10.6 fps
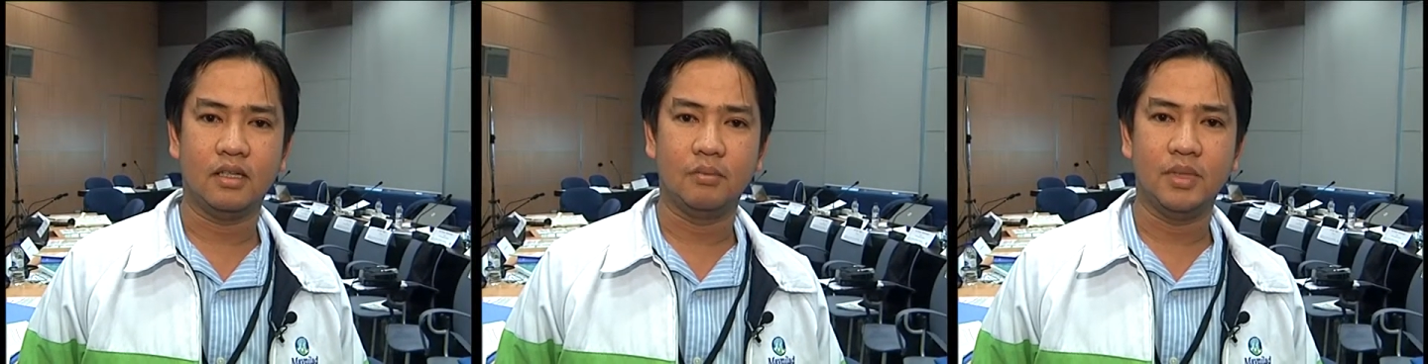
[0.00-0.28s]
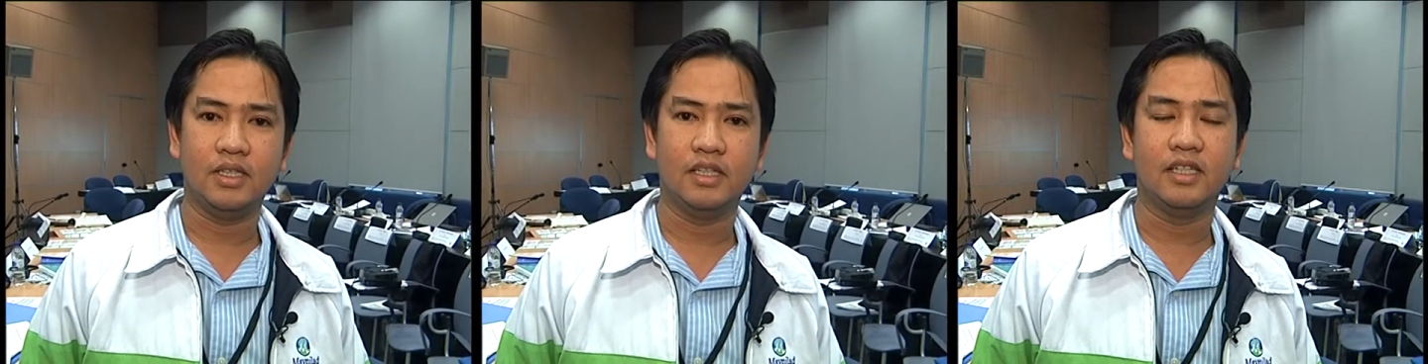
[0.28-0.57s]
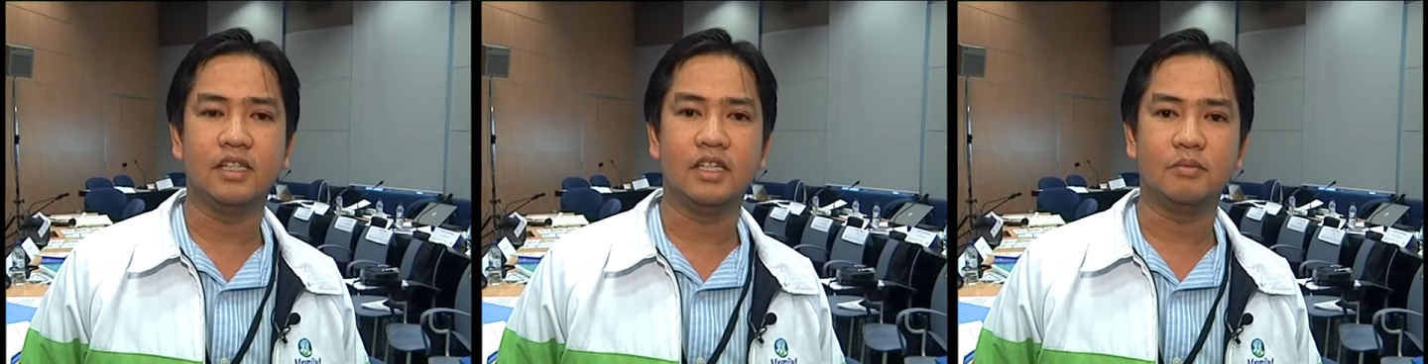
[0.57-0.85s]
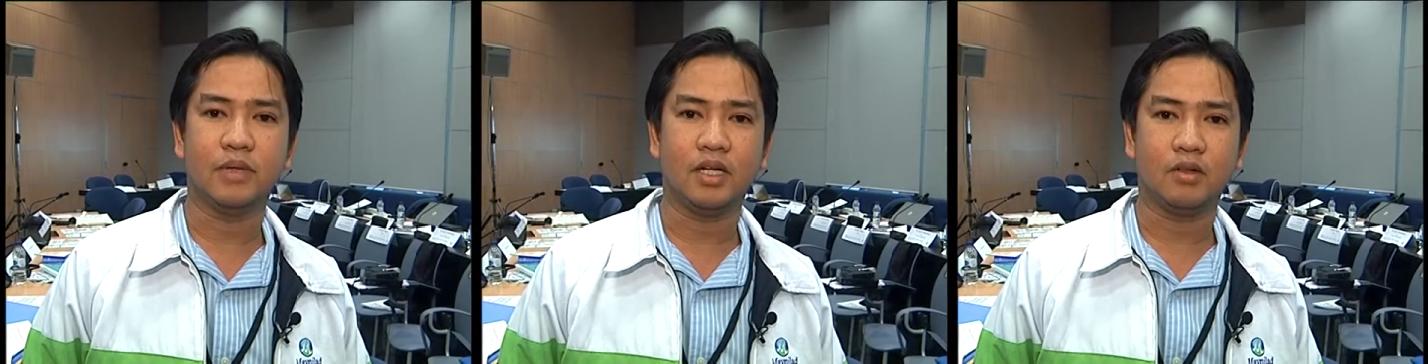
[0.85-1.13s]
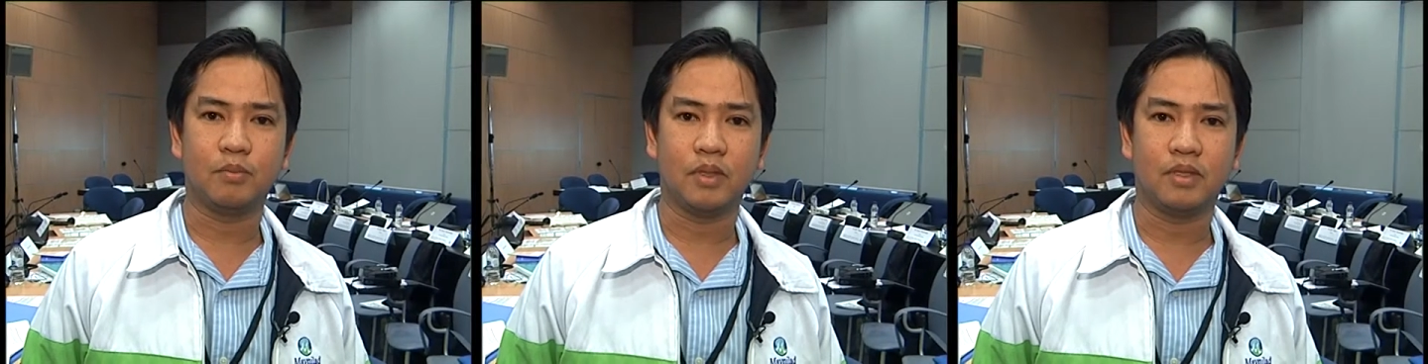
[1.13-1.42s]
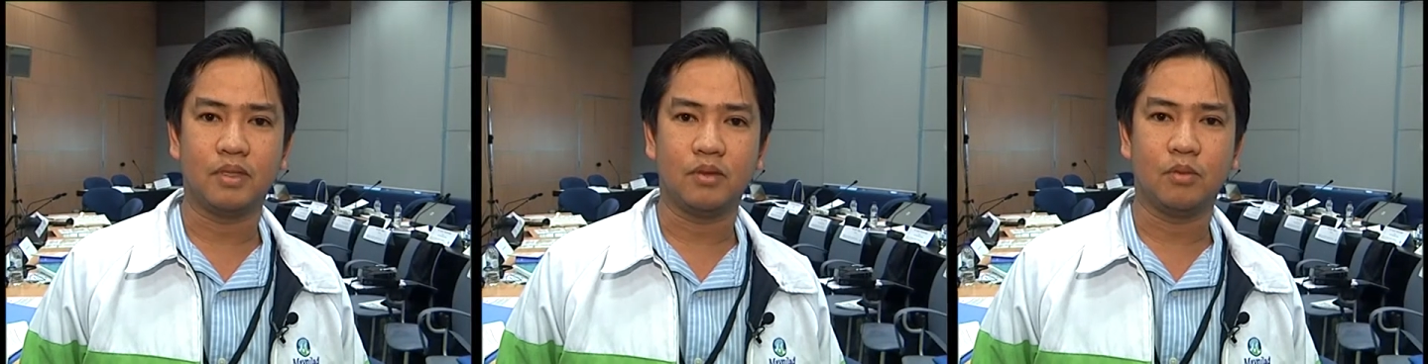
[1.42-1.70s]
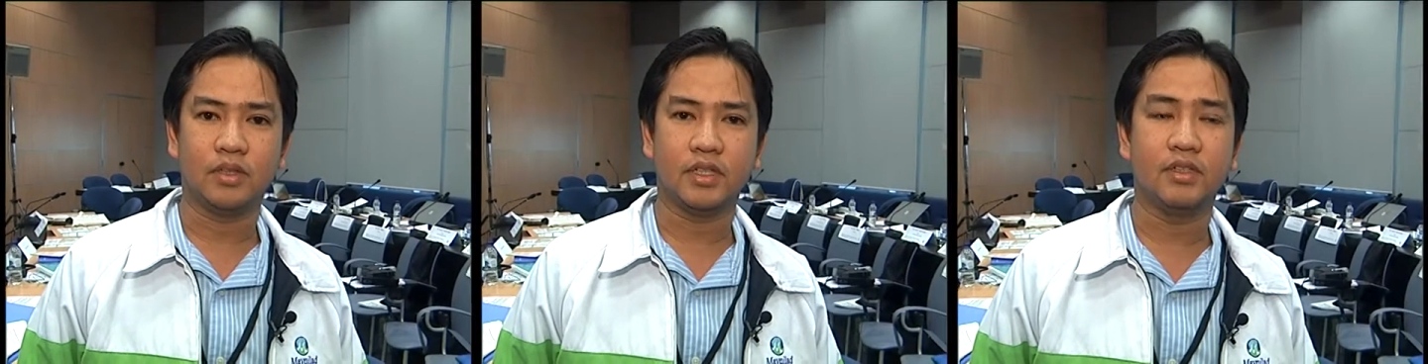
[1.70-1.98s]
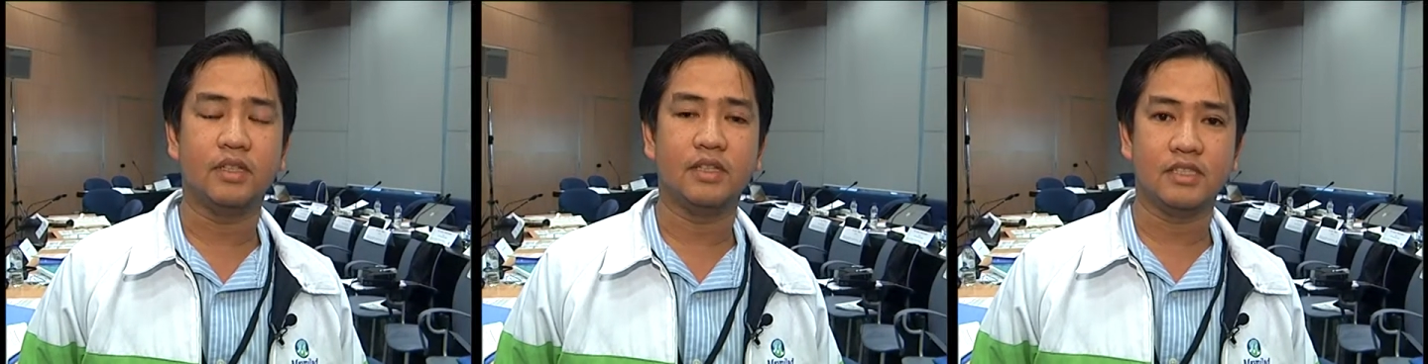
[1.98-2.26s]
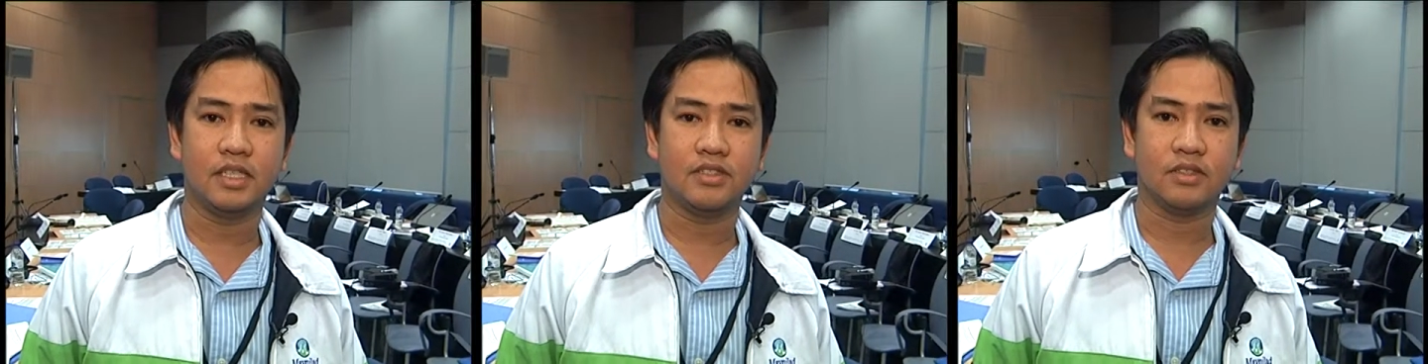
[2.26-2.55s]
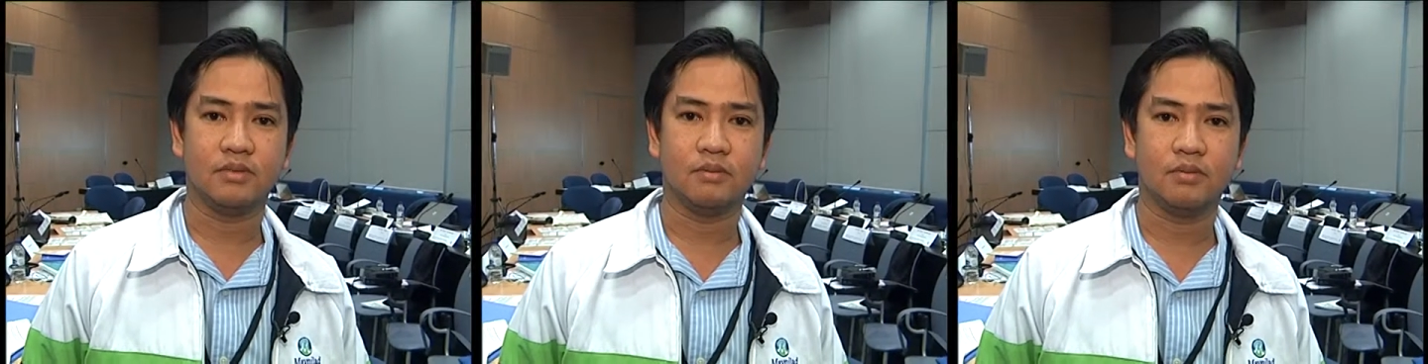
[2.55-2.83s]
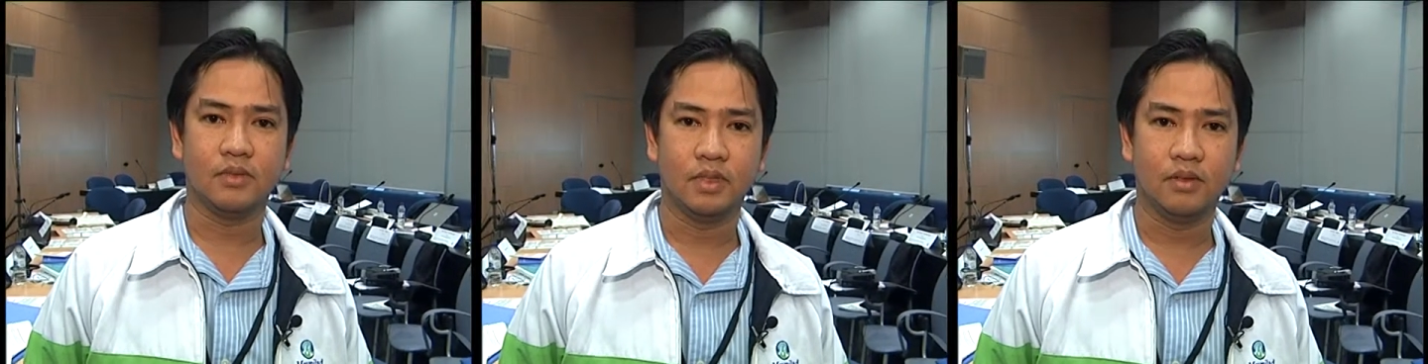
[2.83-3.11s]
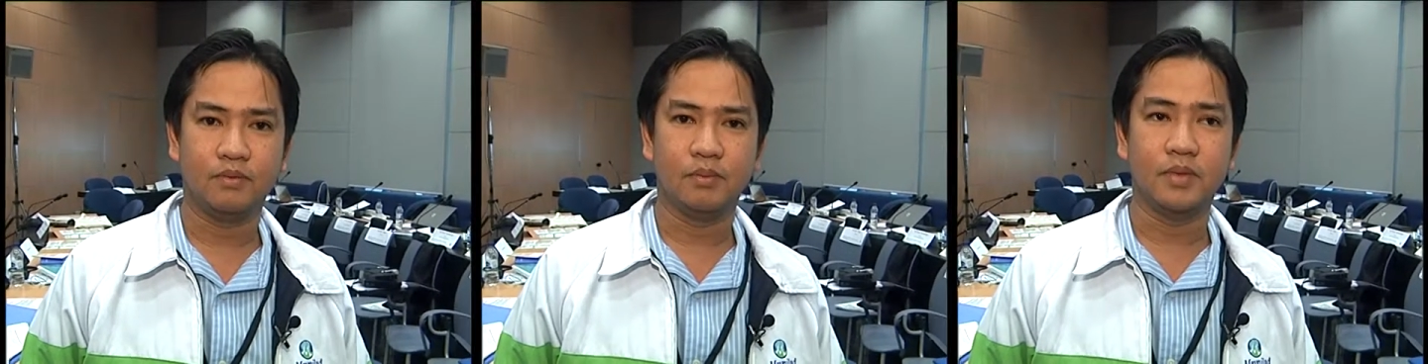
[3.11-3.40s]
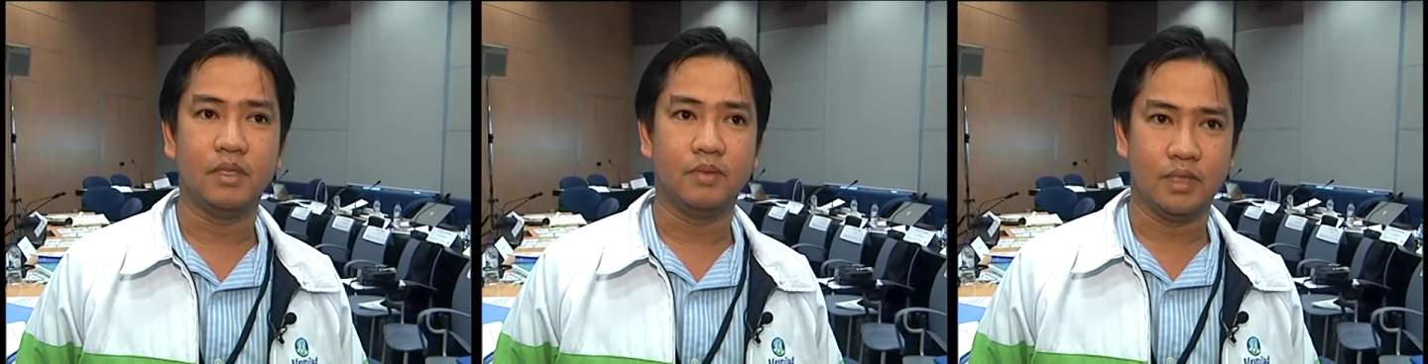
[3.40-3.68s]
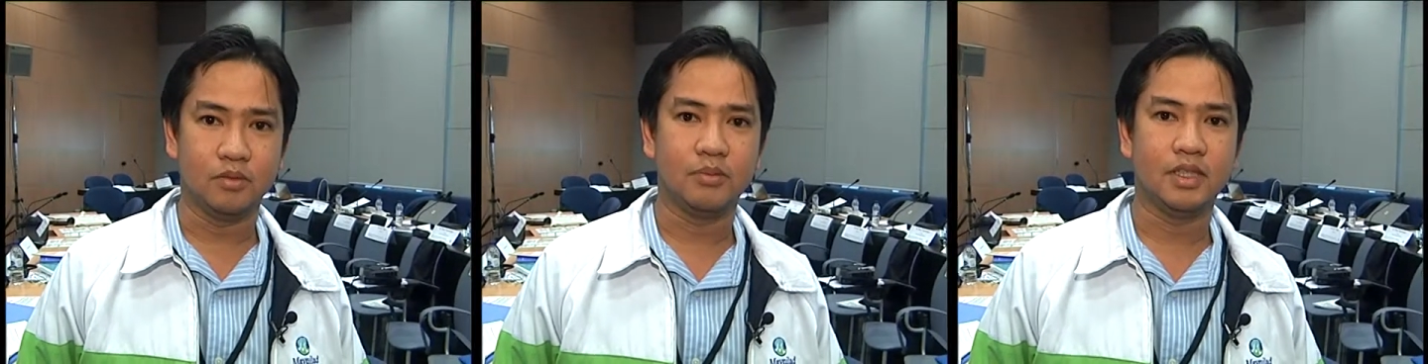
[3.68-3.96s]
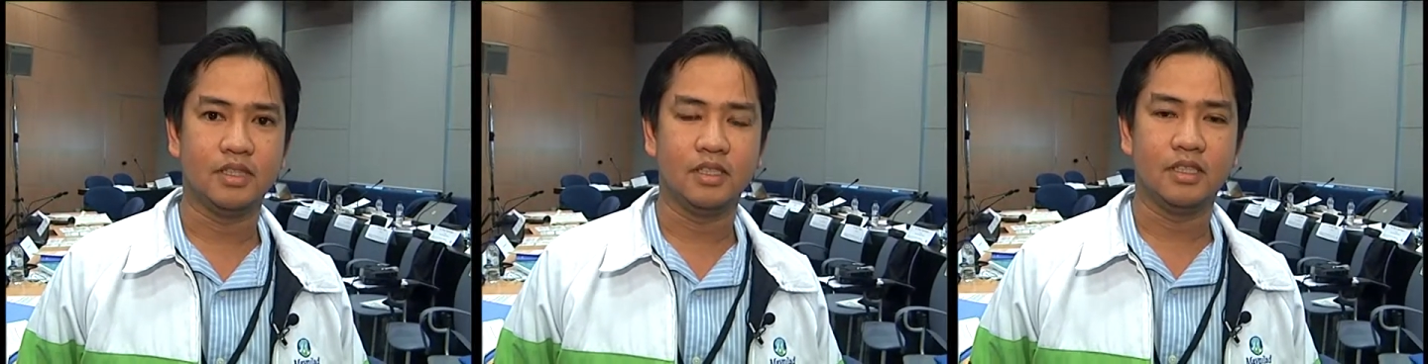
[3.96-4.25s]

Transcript: mitigate the impact of water utilization from the environment.